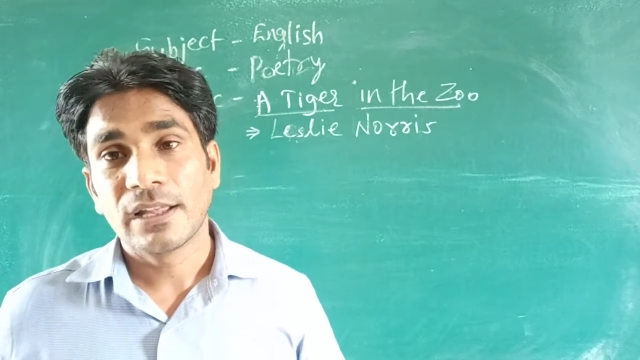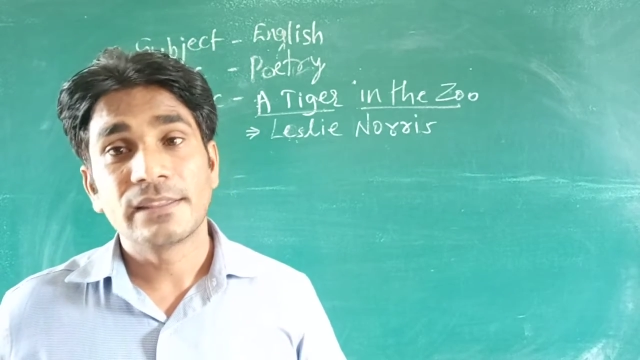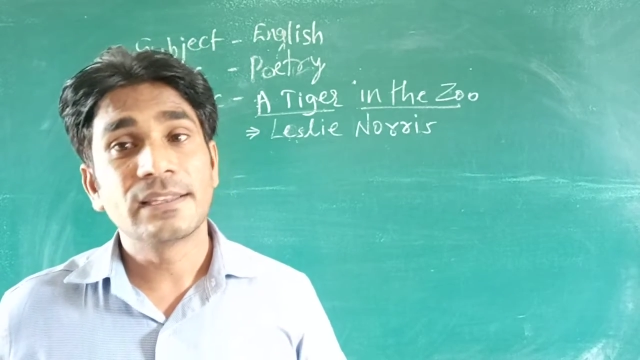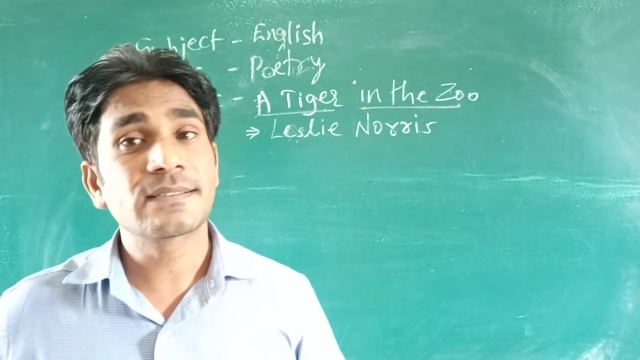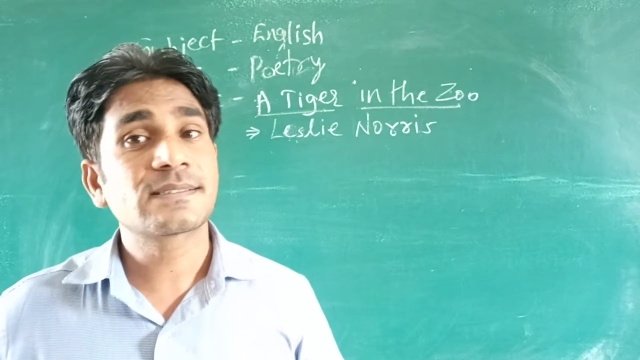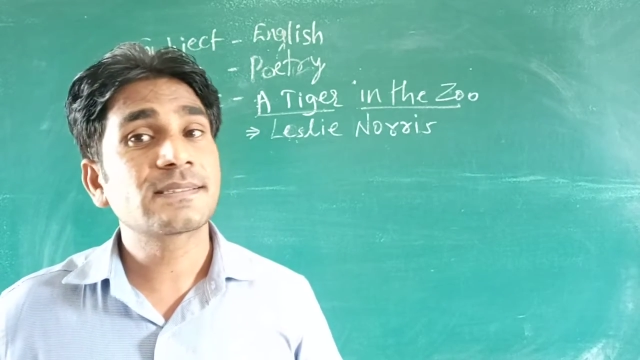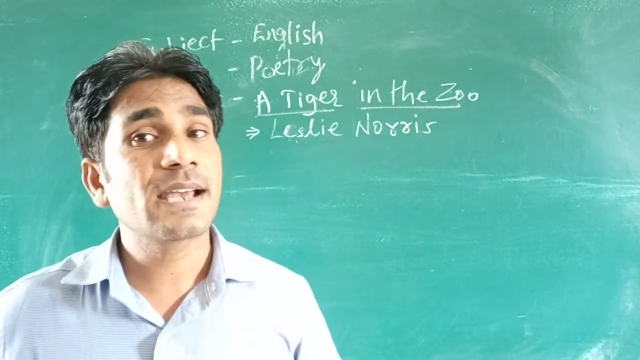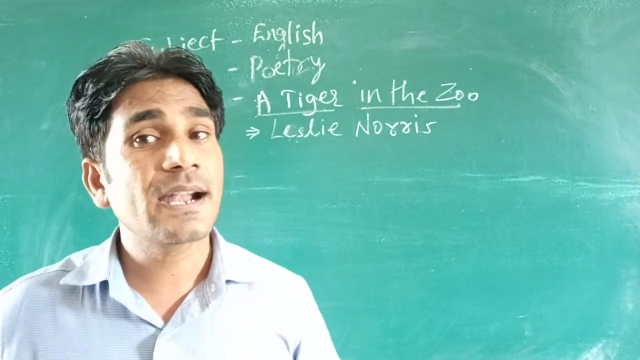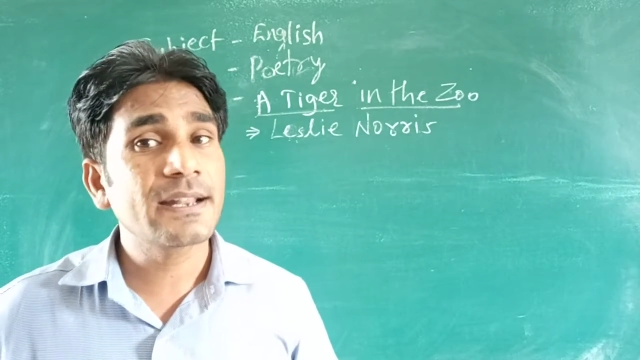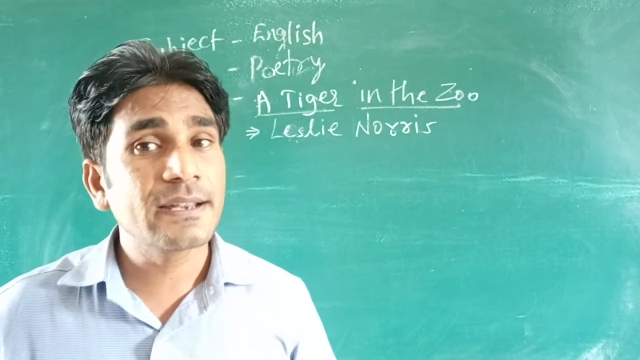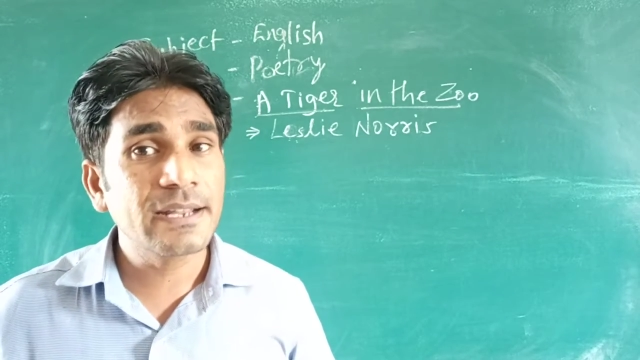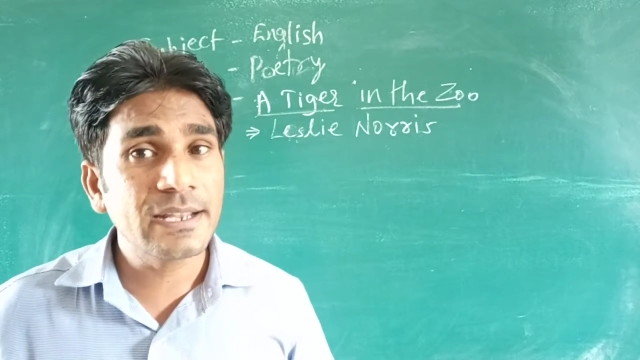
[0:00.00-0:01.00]
the
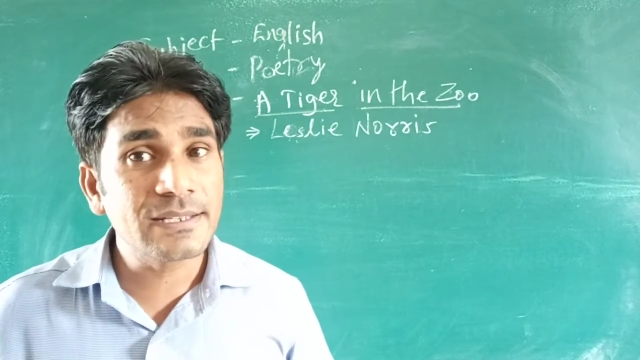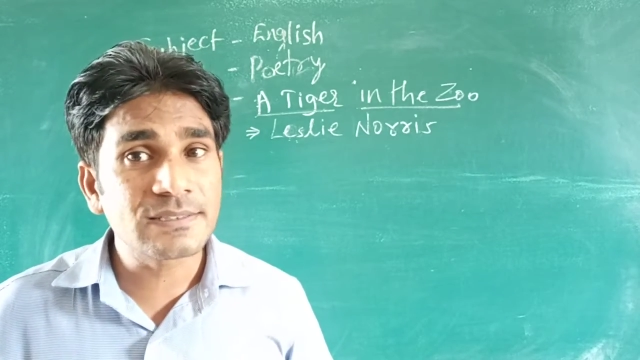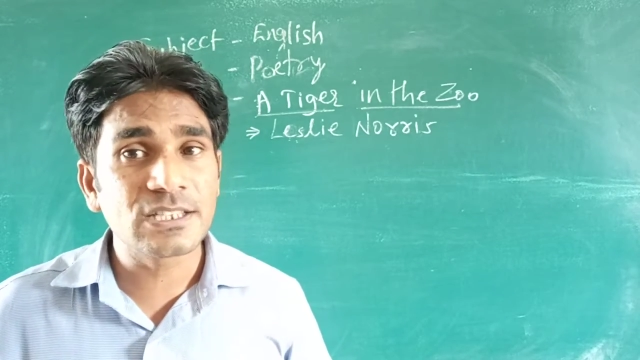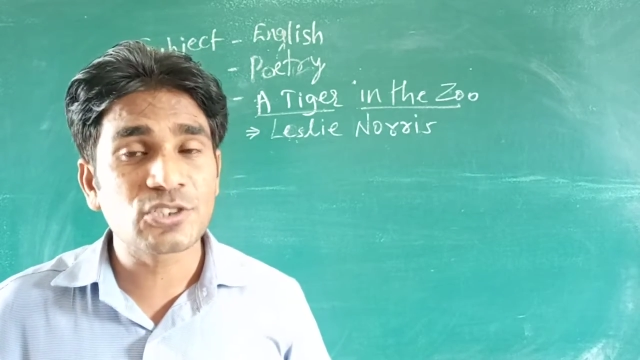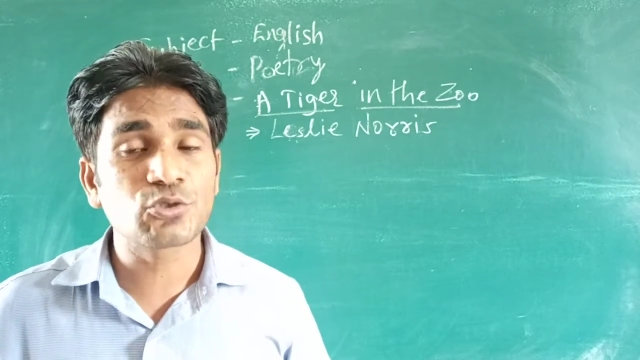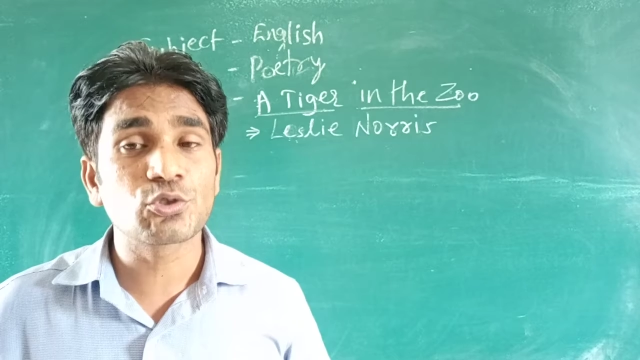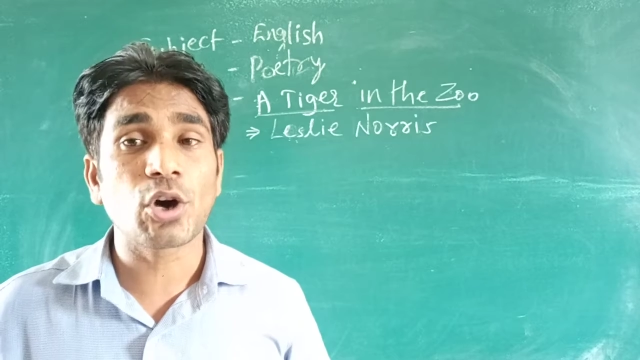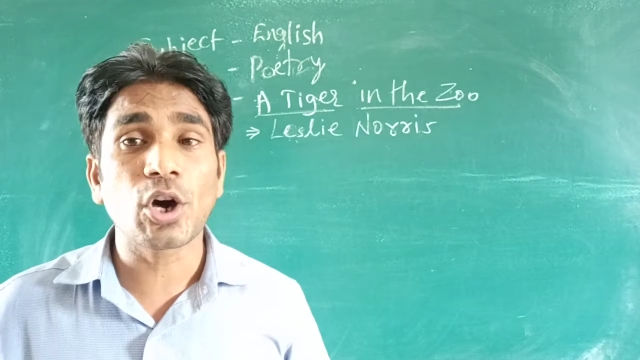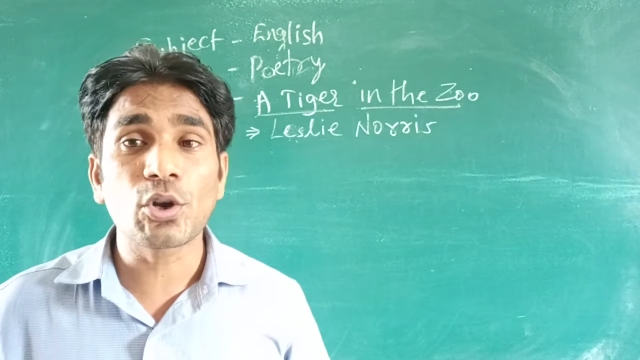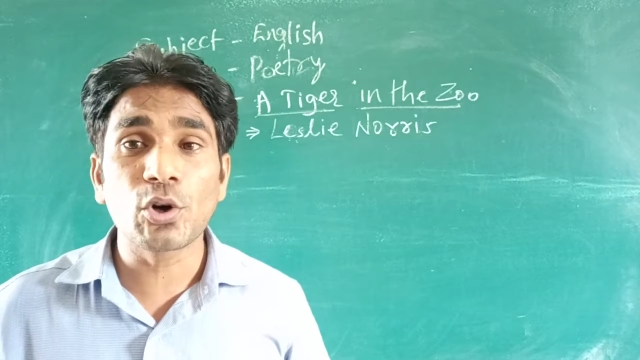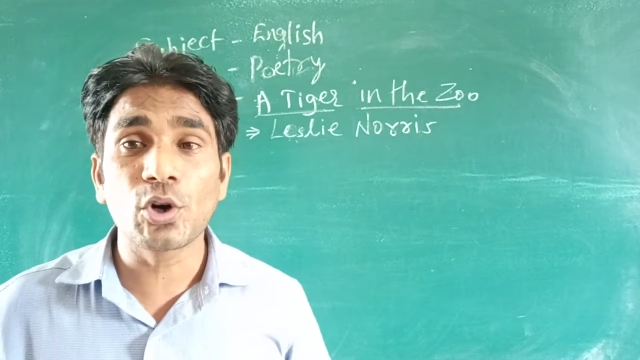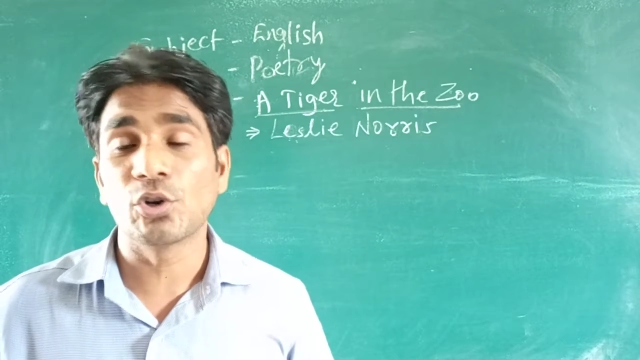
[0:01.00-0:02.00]
sadness, the
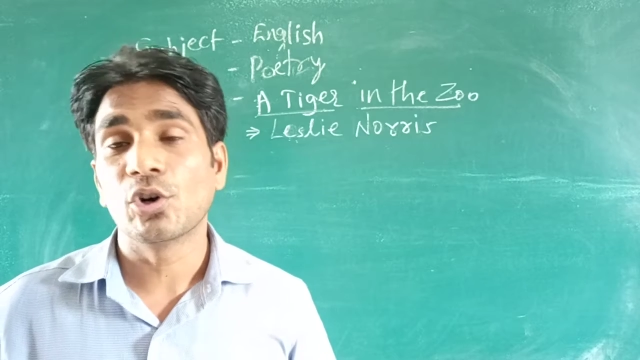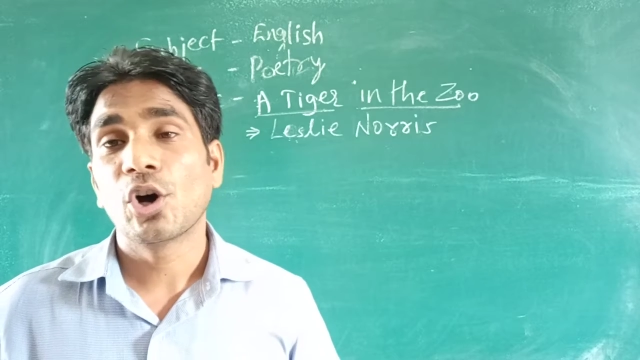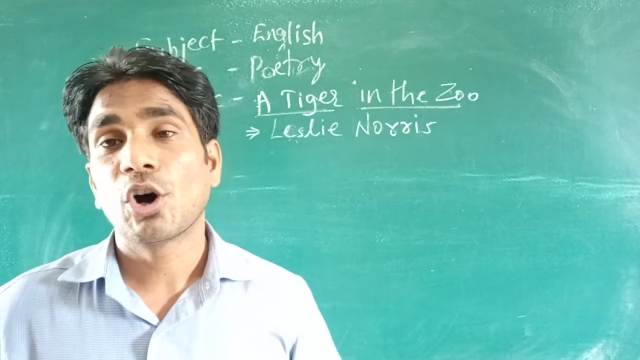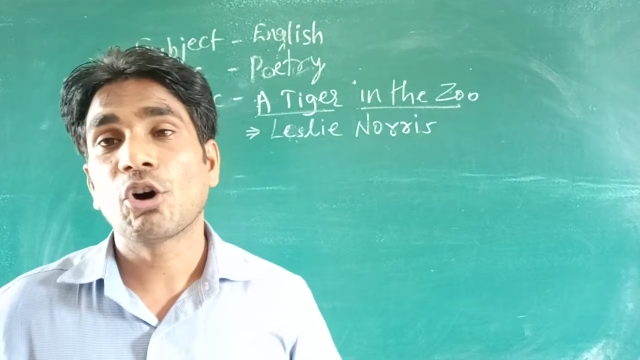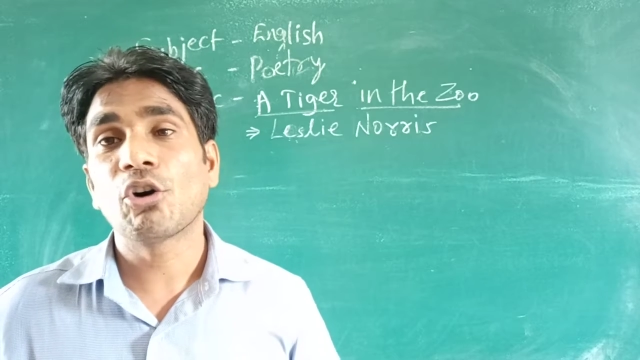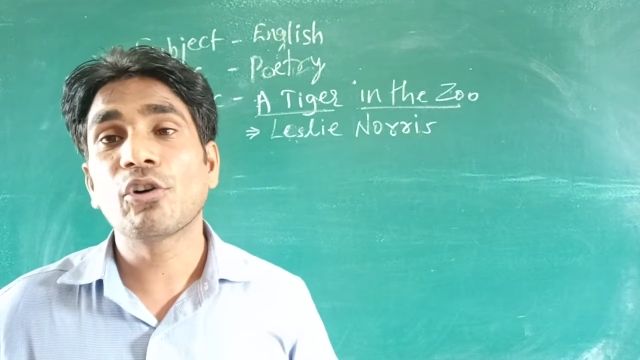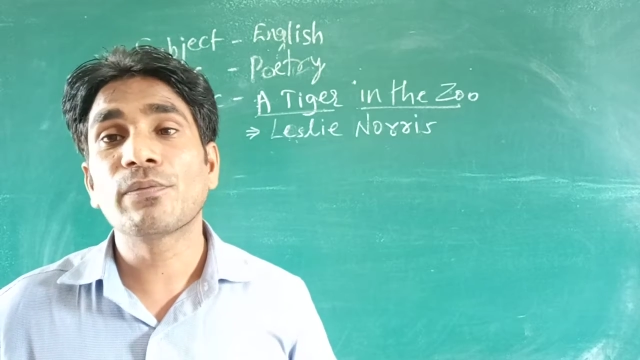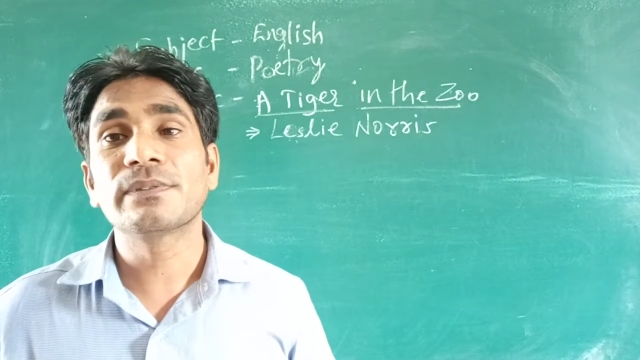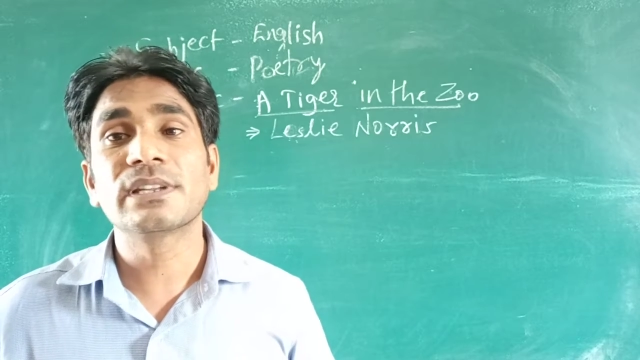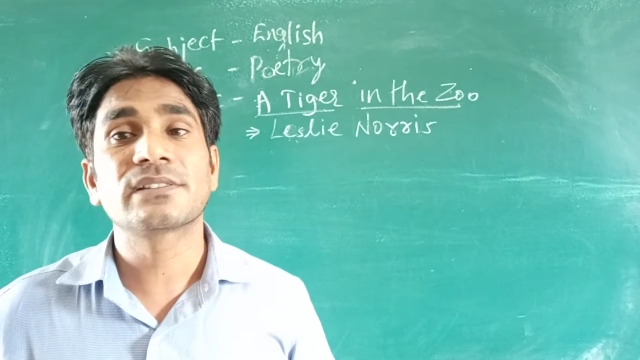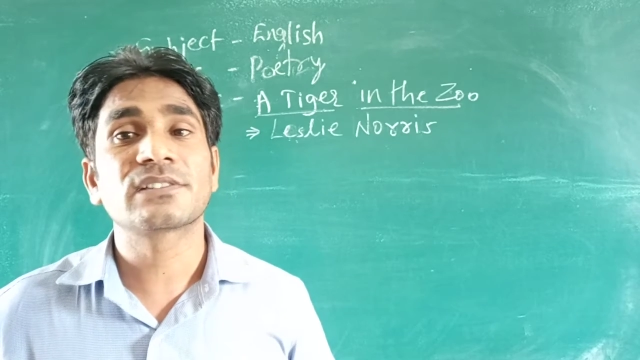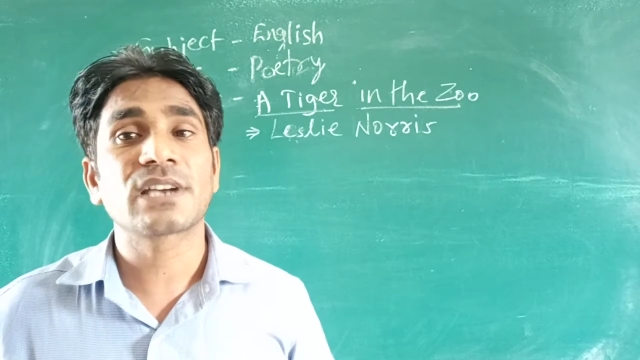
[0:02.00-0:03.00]
sorrow of
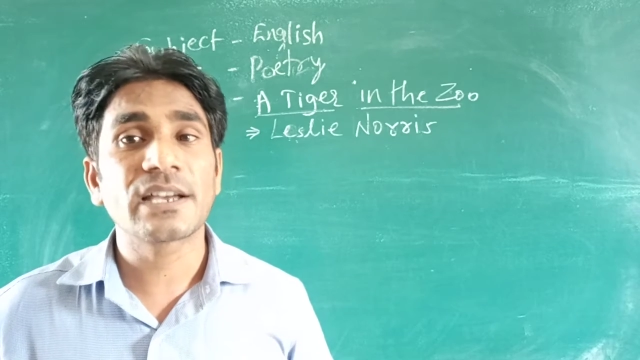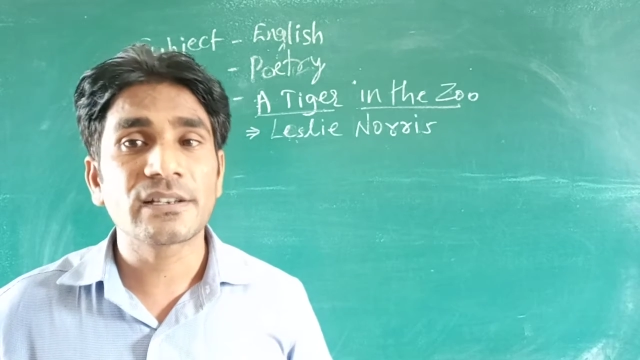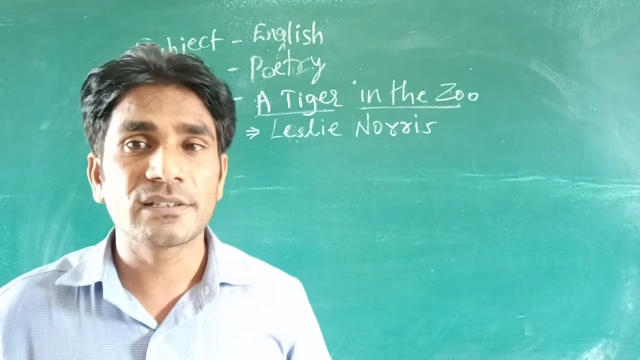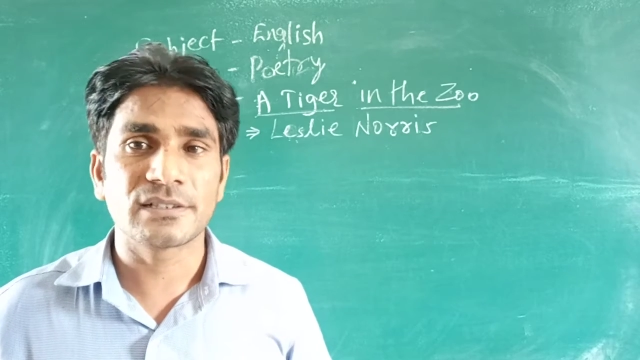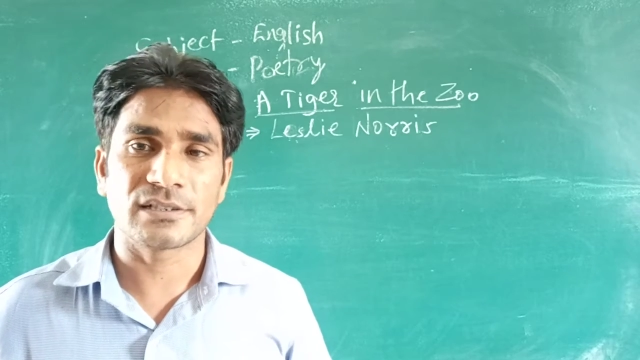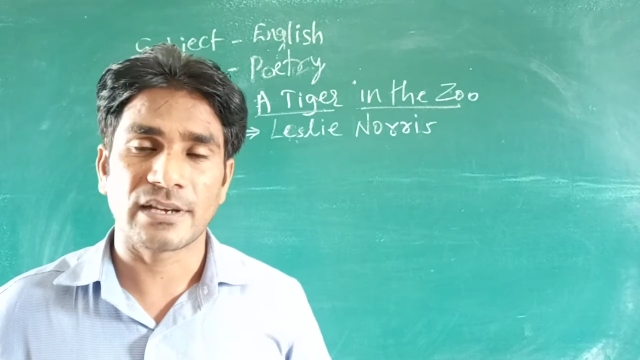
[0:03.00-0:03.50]
the tiger,